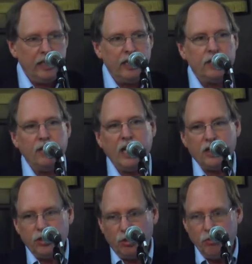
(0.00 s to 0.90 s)

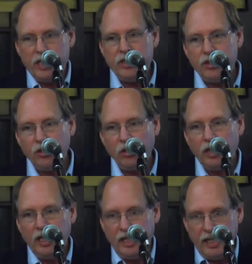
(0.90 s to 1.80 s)
international,
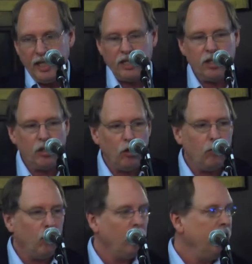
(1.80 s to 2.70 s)
regional, and
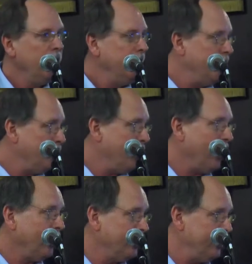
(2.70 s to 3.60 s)
global in the
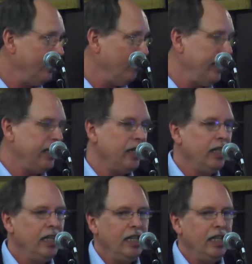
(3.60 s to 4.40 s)
policy arena.